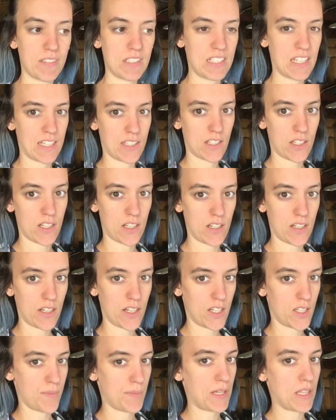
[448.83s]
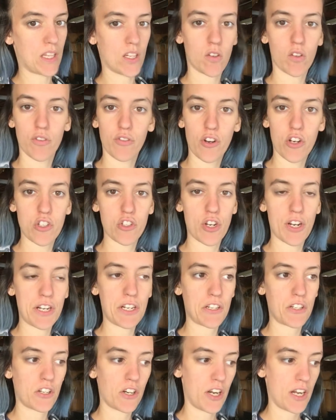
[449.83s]
doesn't need to be like
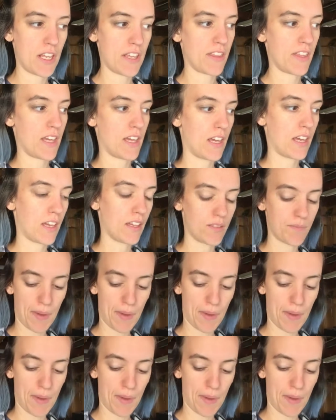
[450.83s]
refrigerated or anything.